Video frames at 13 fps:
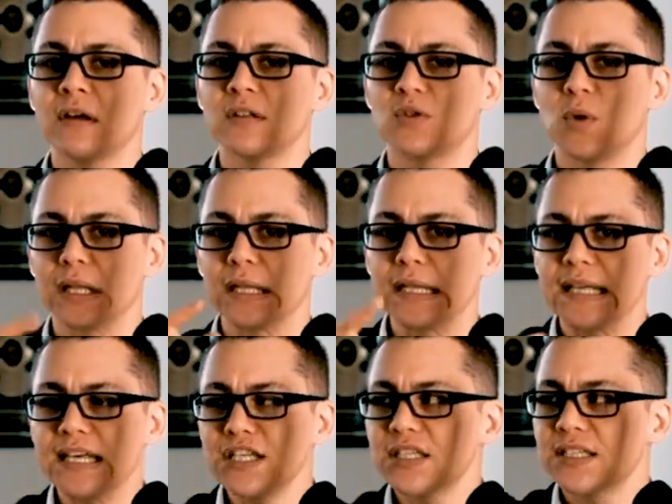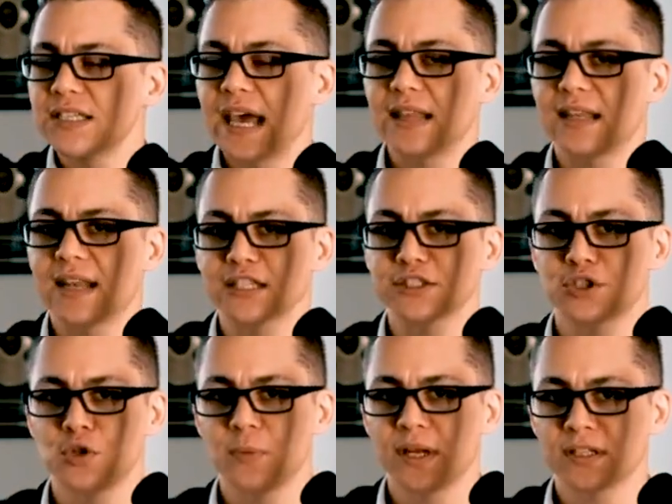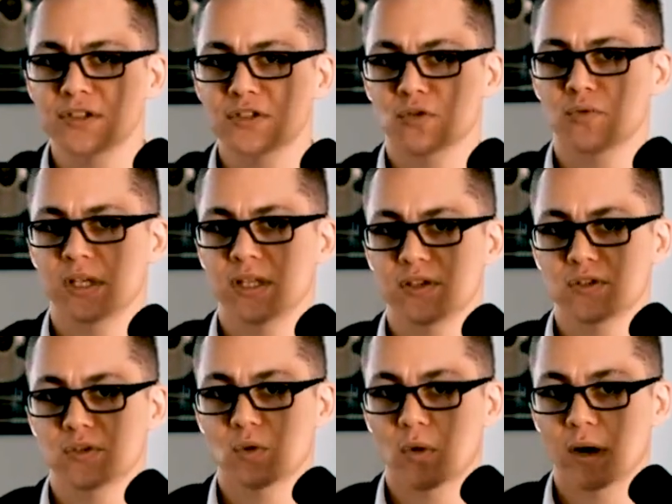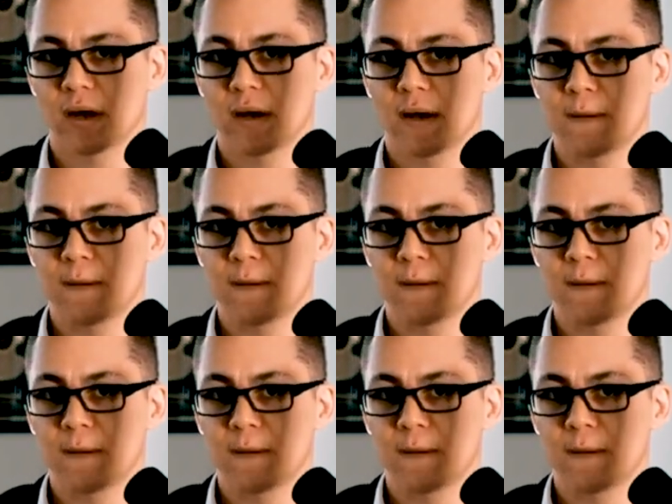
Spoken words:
to at least take the next 2 minutes to read this story,